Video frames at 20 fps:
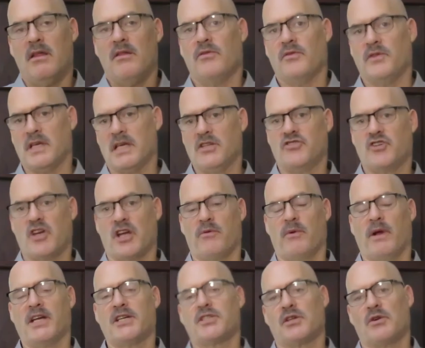the
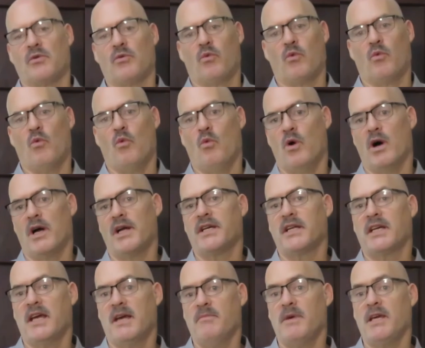Generation 1
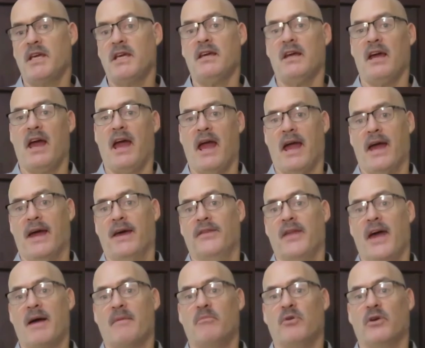Hemi, and
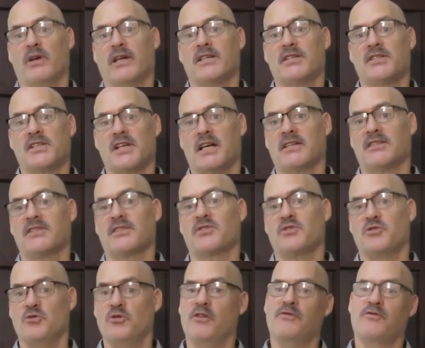that brings us
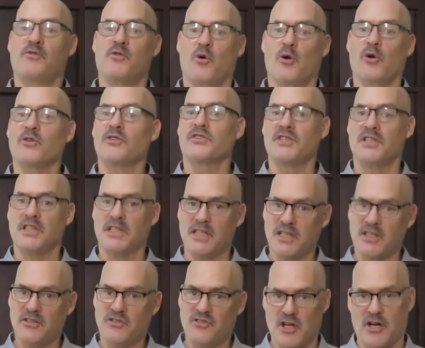to, of course,
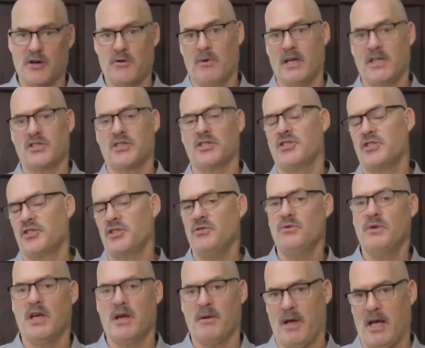the Generation
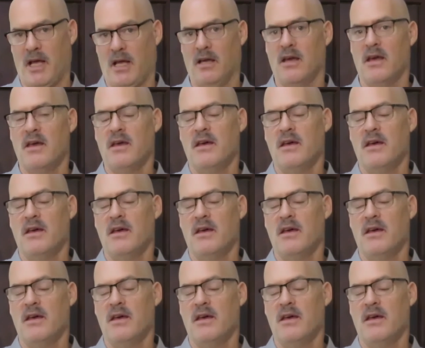2 Hemi.